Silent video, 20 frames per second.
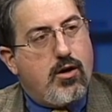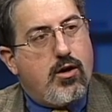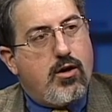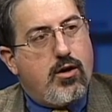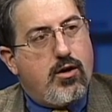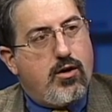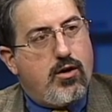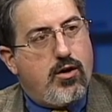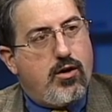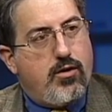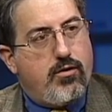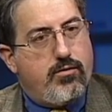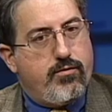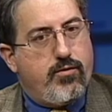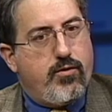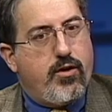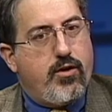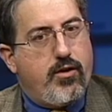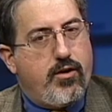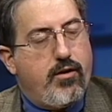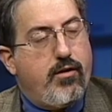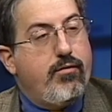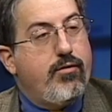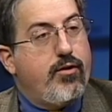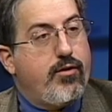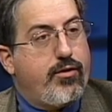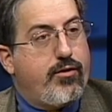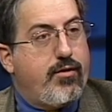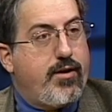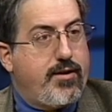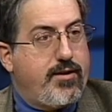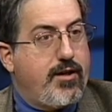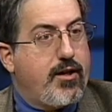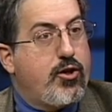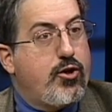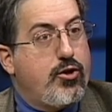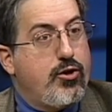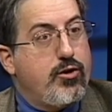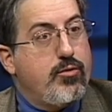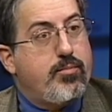uh, of, uh, of the threat that
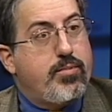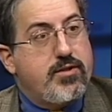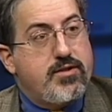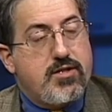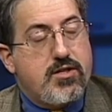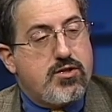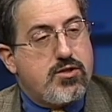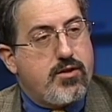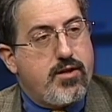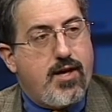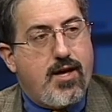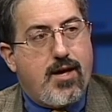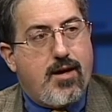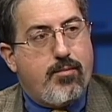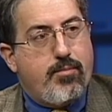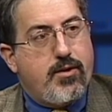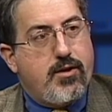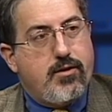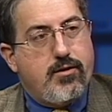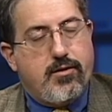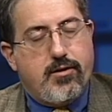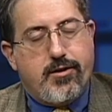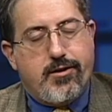could potentially happen.